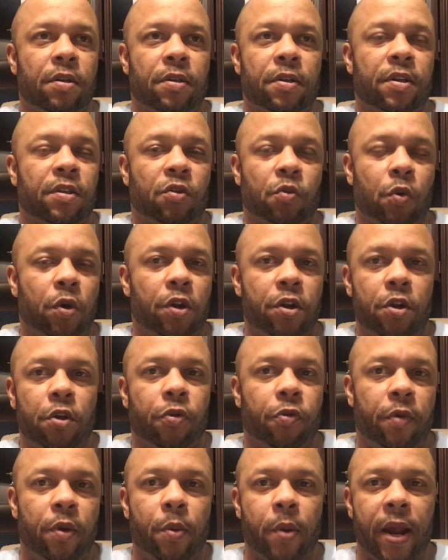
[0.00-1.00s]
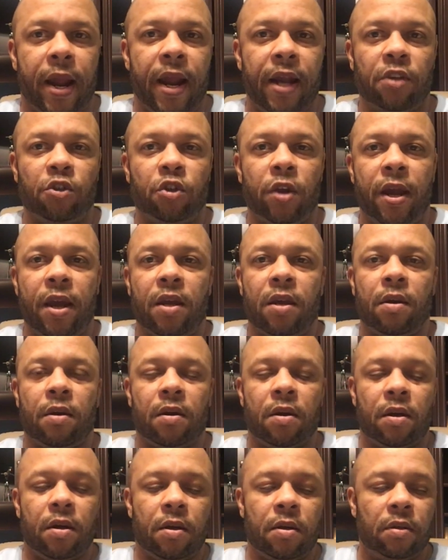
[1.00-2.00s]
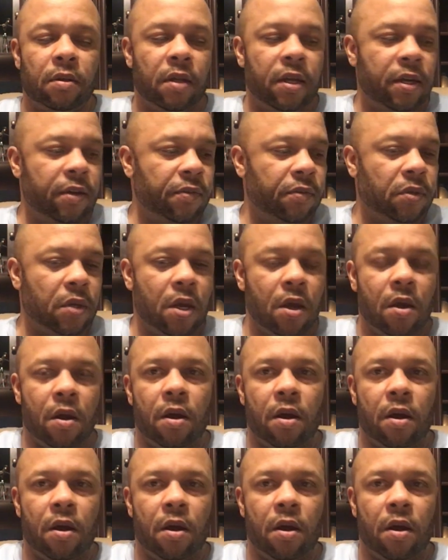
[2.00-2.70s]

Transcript: is where your three-way handshake lives,